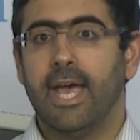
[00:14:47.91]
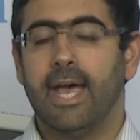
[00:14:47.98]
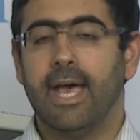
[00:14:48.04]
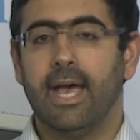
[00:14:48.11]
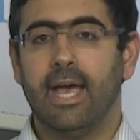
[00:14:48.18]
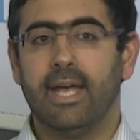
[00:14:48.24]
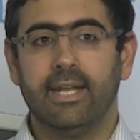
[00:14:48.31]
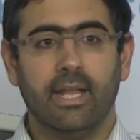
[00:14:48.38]

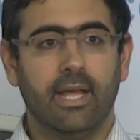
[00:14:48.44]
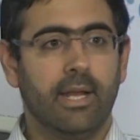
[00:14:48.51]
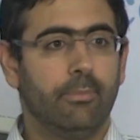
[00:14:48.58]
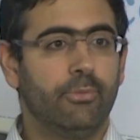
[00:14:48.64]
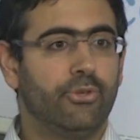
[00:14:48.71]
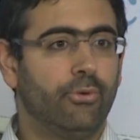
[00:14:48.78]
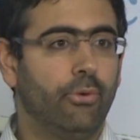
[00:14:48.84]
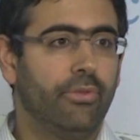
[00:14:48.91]
And
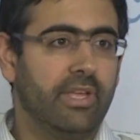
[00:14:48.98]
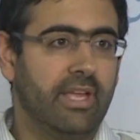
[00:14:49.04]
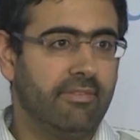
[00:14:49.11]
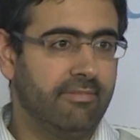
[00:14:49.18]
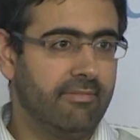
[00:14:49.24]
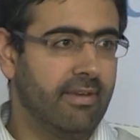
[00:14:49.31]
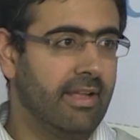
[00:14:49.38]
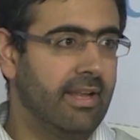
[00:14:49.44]
I'm sure that
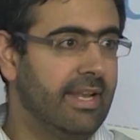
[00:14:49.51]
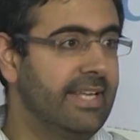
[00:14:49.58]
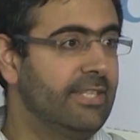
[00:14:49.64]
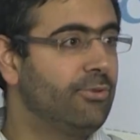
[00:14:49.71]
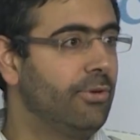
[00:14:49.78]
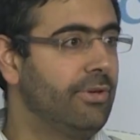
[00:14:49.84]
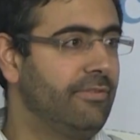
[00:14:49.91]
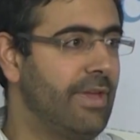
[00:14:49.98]
if
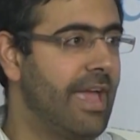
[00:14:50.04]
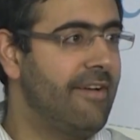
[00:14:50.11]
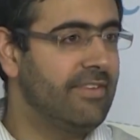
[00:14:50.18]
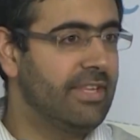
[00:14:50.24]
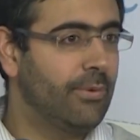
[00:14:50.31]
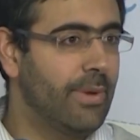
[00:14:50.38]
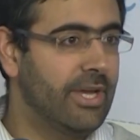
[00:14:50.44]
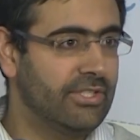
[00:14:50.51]
later on, if you have
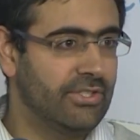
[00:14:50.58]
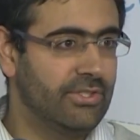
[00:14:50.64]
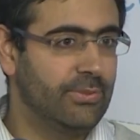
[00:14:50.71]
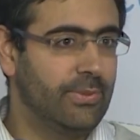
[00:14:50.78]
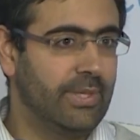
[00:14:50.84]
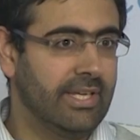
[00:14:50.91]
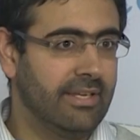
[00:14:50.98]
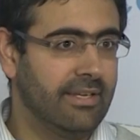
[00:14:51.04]
any
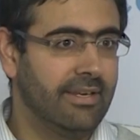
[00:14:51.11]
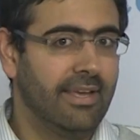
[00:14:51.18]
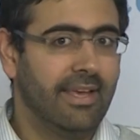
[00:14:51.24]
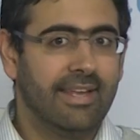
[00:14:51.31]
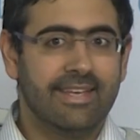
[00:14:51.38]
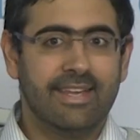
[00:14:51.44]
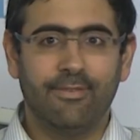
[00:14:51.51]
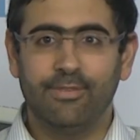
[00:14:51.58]
questions, we can
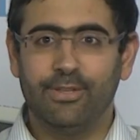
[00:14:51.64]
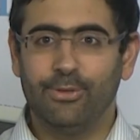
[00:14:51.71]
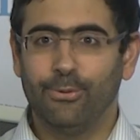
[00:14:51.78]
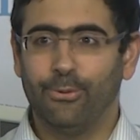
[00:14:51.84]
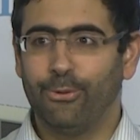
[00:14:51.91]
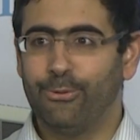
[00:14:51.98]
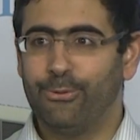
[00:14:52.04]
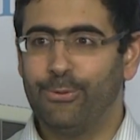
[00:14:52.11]
definitely
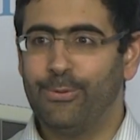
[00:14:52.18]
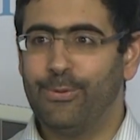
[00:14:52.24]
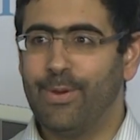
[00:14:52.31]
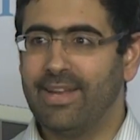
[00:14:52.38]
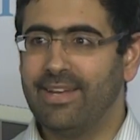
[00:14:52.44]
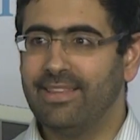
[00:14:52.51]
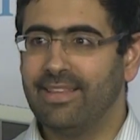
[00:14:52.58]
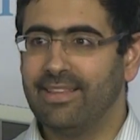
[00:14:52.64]
talk through
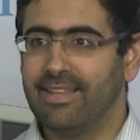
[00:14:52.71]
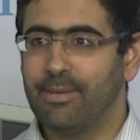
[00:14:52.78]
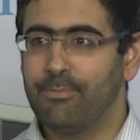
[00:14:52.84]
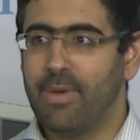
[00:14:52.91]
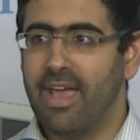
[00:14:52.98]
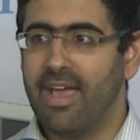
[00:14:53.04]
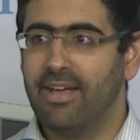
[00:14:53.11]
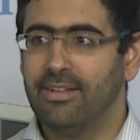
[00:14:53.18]
anything that
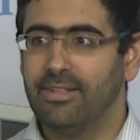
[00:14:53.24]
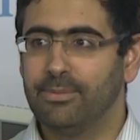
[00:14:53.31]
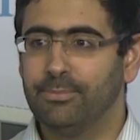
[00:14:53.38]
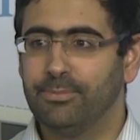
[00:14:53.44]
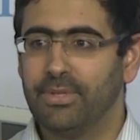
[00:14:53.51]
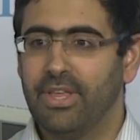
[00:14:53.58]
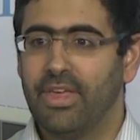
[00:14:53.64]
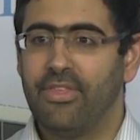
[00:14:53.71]
might
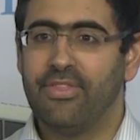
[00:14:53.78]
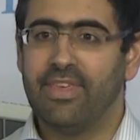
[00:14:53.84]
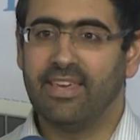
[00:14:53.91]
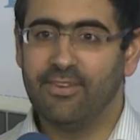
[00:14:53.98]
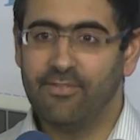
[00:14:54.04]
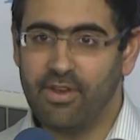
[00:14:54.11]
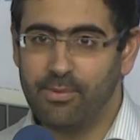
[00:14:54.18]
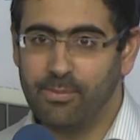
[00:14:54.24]
help.
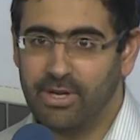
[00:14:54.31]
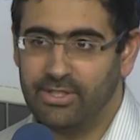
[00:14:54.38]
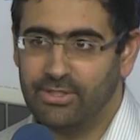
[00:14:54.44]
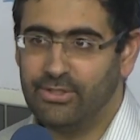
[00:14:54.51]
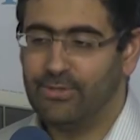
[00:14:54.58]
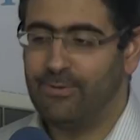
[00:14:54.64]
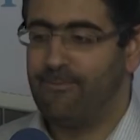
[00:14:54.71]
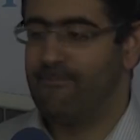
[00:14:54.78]
Thank you very
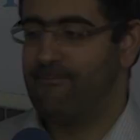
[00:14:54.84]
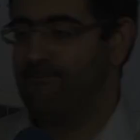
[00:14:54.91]
much.